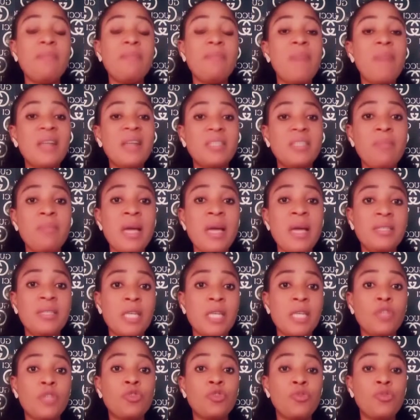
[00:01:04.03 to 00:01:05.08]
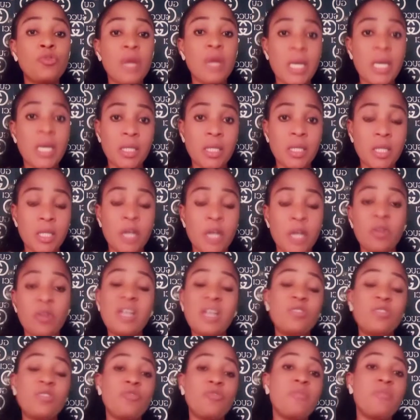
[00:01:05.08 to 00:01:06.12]
and maximize their strengths
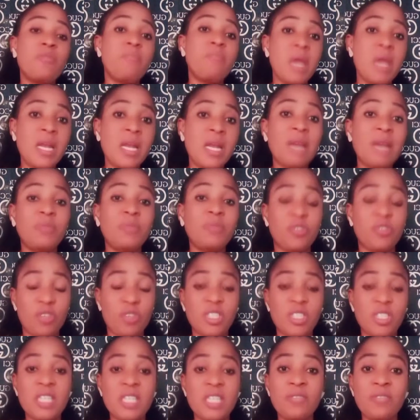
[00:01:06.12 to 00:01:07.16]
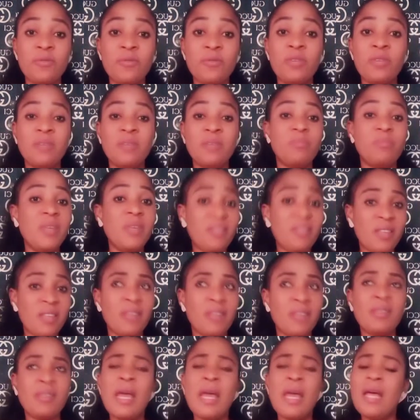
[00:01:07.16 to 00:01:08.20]
in order to remain and be successful in
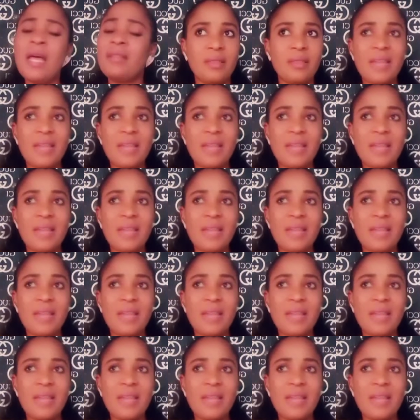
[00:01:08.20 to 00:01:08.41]
business.